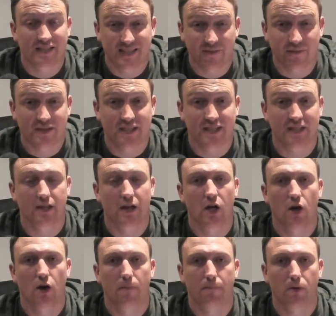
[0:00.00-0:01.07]
17,
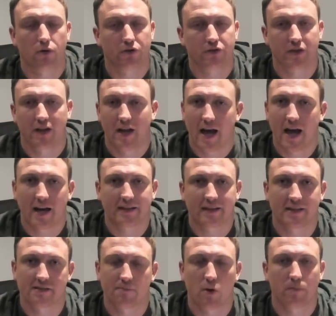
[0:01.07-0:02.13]
but at
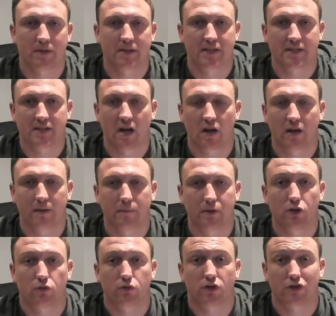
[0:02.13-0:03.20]
this moment in time,
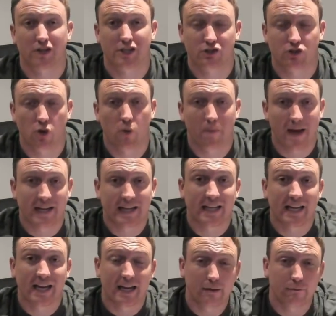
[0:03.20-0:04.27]
you know, there are so
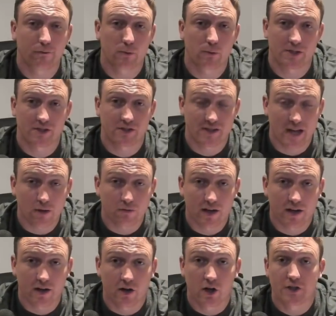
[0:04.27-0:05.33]
many influencers out
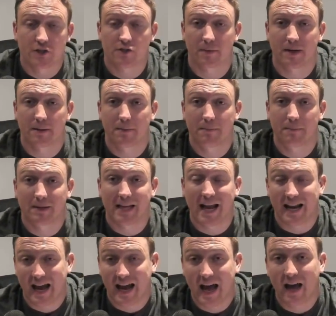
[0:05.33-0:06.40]
there, so many people that
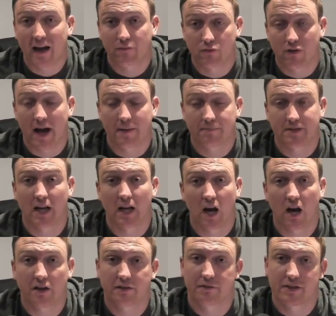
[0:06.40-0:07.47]
have grabbed a
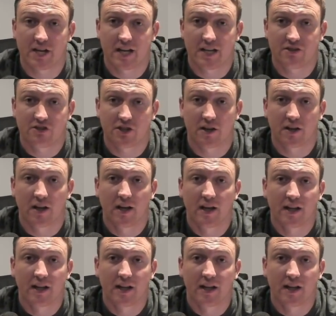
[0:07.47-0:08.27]
lot of attention